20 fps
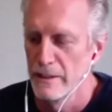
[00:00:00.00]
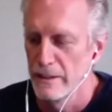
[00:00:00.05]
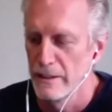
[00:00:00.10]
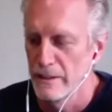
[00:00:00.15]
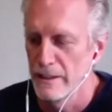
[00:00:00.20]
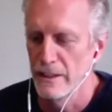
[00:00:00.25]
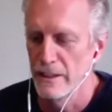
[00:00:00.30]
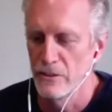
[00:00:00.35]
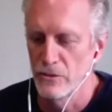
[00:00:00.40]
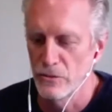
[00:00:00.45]

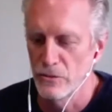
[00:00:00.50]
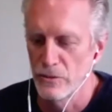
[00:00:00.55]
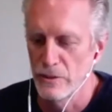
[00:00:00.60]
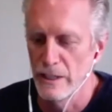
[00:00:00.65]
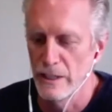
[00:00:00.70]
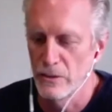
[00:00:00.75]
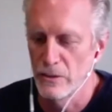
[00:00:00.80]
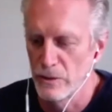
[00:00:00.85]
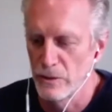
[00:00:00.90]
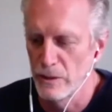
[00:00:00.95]
that's
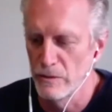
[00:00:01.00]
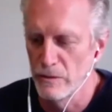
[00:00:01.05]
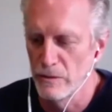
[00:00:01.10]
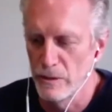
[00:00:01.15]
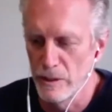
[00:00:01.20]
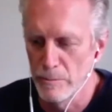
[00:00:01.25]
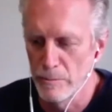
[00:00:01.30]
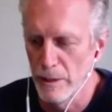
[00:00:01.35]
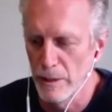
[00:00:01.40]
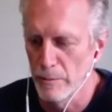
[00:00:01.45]
that's really
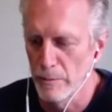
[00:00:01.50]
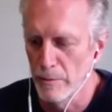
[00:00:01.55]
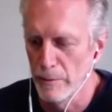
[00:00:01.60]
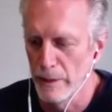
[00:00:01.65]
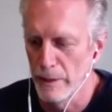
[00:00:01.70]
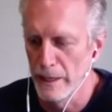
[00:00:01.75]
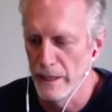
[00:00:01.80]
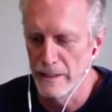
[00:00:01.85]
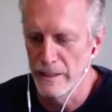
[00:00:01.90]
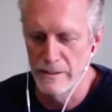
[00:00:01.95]
really
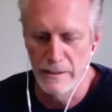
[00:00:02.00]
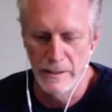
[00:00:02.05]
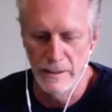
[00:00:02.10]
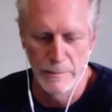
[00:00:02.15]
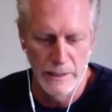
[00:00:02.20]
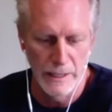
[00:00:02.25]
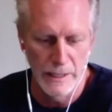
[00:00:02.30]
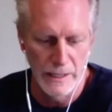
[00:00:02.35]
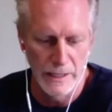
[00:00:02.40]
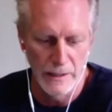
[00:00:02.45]
problematic because i
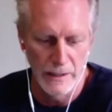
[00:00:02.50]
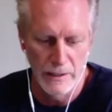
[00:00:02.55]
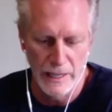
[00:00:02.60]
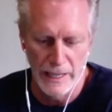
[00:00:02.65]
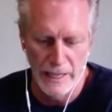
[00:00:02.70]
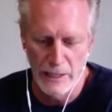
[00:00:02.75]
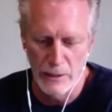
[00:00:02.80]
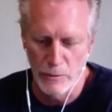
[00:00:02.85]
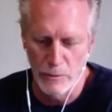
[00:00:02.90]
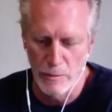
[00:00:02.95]
mean I,
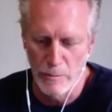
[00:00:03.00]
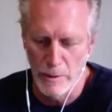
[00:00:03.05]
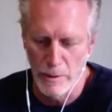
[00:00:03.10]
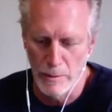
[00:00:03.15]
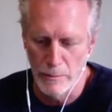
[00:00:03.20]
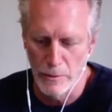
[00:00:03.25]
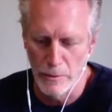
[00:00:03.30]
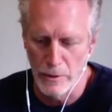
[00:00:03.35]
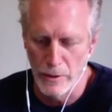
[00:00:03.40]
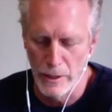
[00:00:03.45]
I can
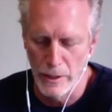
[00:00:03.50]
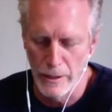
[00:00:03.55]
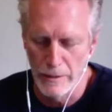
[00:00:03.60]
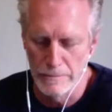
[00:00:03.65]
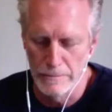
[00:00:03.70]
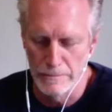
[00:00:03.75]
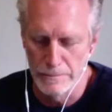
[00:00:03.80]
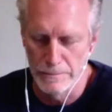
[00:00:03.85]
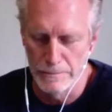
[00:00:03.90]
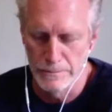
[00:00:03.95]
remember
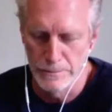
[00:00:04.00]
um,